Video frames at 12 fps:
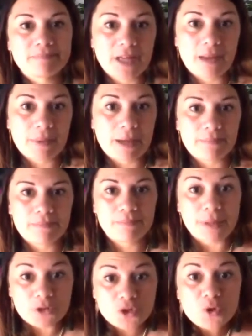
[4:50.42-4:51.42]
come up.
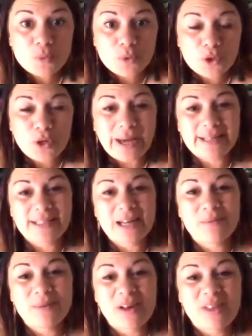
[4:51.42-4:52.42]
But do put your hand
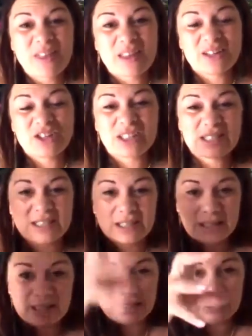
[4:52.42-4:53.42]
out rather than just
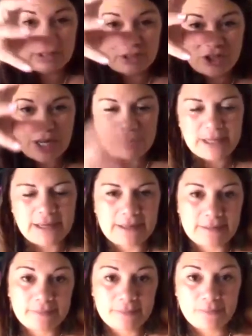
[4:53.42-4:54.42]
jumping
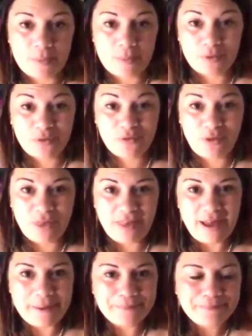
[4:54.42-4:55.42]
in. I prefer
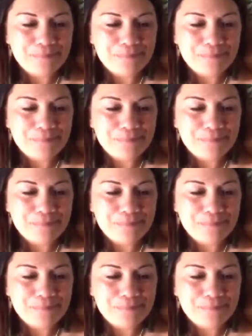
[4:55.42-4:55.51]
that.